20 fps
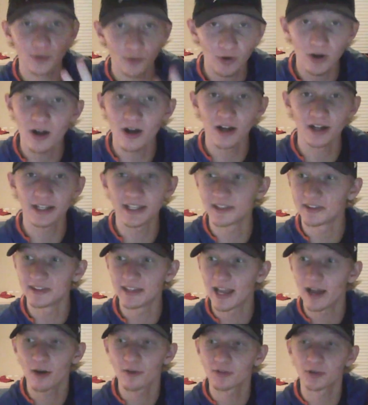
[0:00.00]
Gronk, and
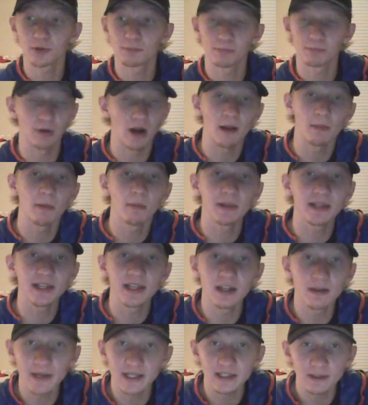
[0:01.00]
now they're probably
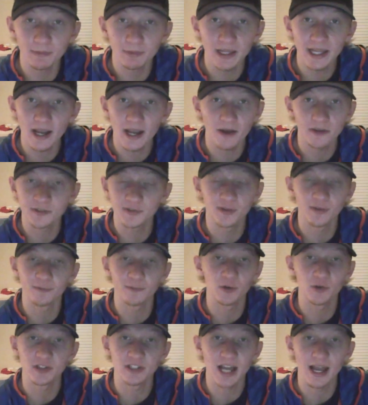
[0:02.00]
gonna make the playoffs for the
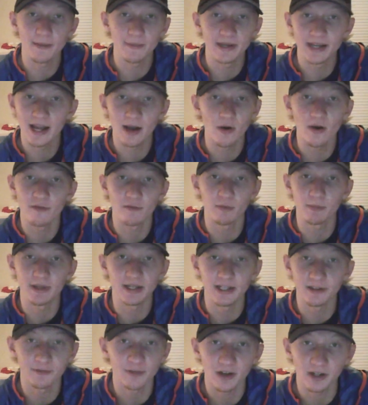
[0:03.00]
first time in however
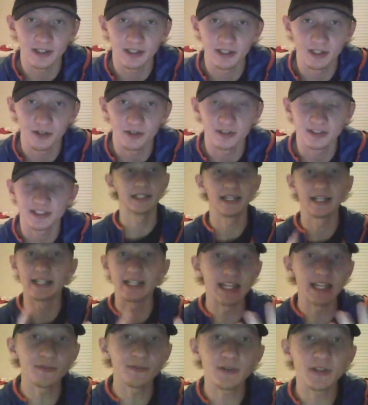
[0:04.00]
many fucking years. And
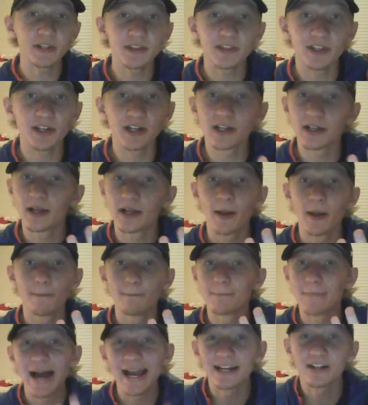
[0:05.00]
even the
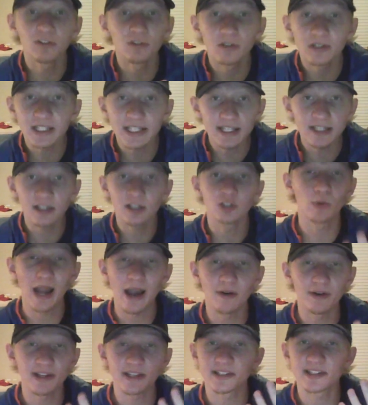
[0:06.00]
minor league
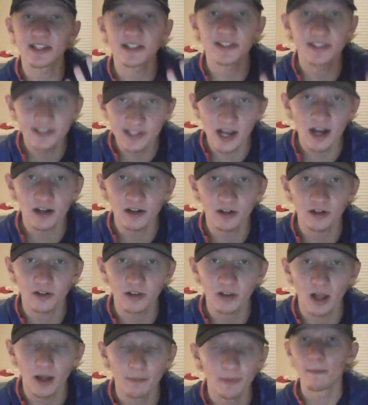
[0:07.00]
Rowdies soccer
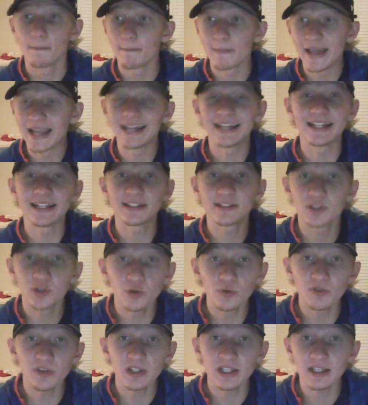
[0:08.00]
club made it
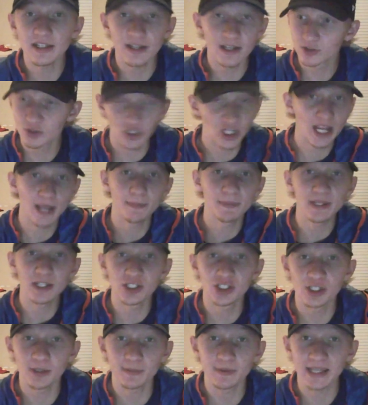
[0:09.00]
to the
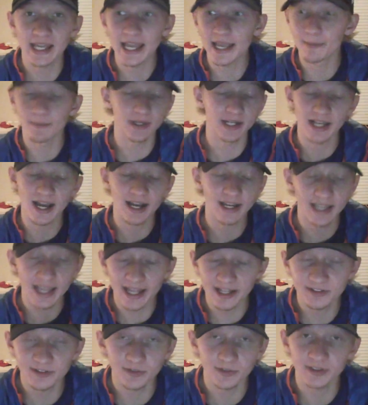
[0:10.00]
championship game, but it got
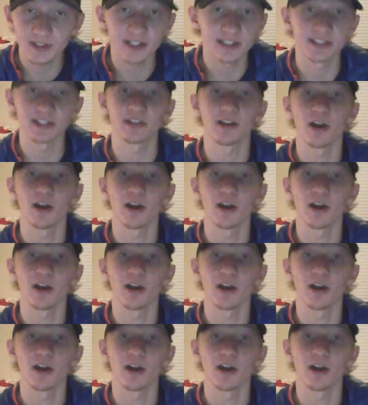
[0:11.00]
canceled because of